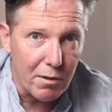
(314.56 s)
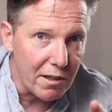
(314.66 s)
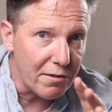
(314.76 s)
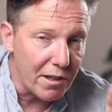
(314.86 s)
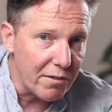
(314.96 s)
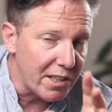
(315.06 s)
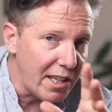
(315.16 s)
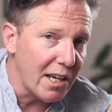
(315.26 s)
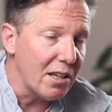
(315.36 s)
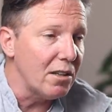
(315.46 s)
twentieth of a
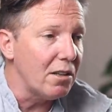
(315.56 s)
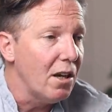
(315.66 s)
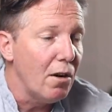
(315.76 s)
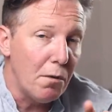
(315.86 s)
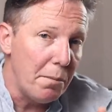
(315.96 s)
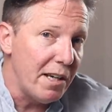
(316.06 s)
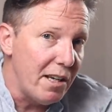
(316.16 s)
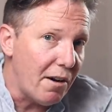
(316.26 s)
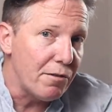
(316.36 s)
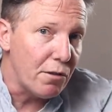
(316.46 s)
second would be
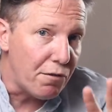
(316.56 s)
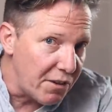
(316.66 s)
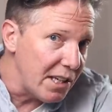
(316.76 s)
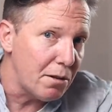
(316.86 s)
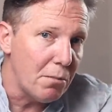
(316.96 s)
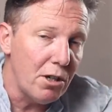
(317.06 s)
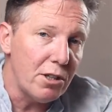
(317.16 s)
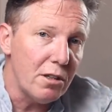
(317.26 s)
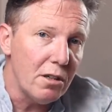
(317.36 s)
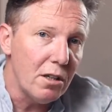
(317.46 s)
enough to freeze the
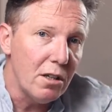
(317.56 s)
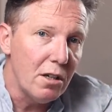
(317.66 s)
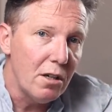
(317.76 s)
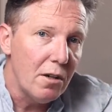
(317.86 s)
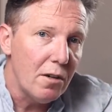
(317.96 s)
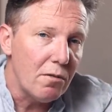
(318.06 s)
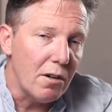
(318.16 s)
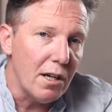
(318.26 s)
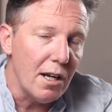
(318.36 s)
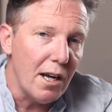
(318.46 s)
motion,
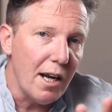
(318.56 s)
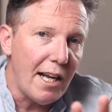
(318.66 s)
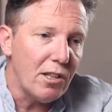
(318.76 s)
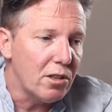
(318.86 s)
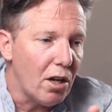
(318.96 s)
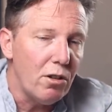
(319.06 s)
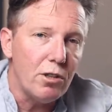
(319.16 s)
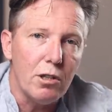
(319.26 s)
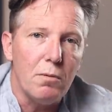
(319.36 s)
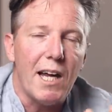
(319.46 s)
right? Let's go
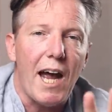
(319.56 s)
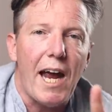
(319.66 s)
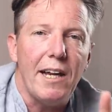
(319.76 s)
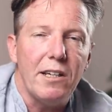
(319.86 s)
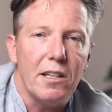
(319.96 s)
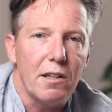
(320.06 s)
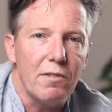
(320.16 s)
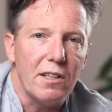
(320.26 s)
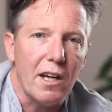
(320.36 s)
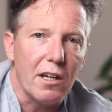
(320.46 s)
to an eightieth of
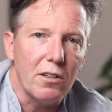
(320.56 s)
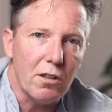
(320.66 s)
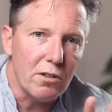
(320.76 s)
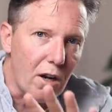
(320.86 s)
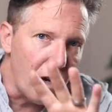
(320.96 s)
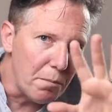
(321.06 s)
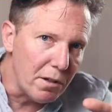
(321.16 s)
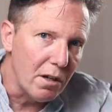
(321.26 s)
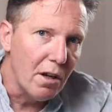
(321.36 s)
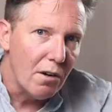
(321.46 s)
a second. So it's
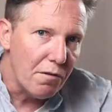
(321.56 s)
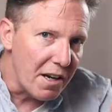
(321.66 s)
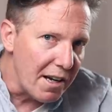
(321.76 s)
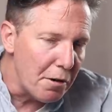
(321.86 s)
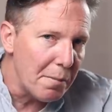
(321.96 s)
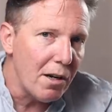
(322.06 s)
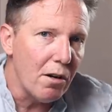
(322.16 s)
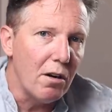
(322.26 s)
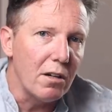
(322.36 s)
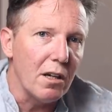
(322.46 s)
open for a little bit
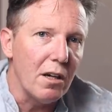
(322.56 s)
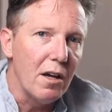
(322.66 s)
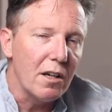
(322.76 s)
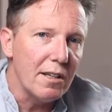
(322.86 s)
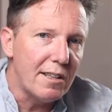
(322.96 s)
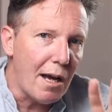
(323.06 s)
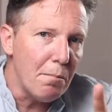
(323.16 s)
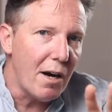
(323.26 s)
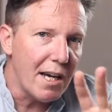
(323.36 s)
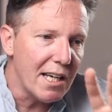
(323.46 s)
longer, because
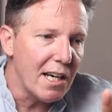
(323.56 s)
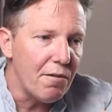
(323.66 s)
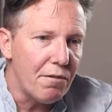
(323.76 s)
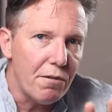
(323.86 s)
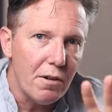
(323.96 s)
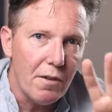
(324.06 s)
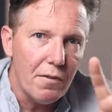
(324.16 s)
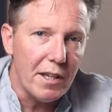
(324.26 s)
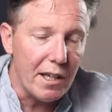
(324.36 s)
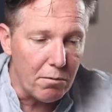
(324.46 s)
that might give
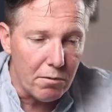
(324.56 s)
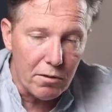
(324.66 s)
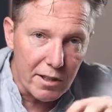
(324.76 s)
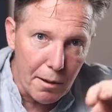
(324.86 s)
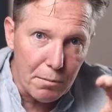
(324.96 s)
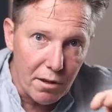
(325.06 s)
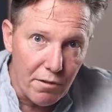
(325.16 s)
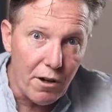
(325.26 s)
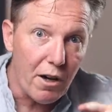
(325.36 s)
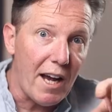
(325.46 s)
the tips
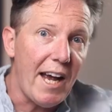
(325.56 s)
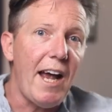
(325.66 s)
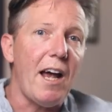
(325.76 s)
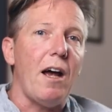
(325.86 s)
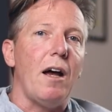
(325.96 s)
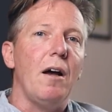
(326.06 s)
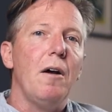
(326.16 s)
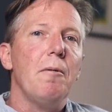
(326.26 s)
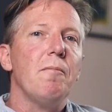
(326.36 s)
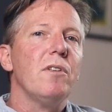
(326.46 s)
of her hair
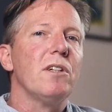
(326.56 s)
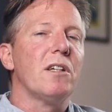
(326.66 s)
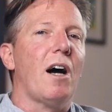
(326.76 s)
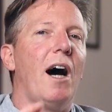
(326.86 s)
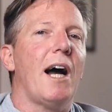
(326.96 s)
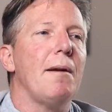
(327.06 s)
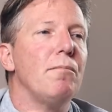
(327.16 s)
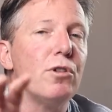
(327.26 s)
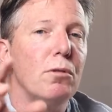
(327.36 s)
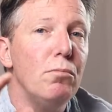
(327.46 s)

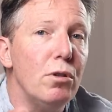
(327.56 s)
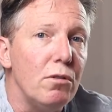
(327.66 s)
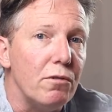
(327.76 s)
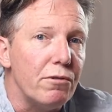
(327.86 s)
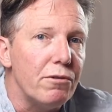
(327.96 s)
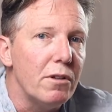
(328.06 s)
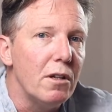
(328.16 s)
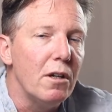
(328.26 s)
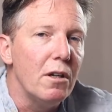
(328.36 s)
time to move,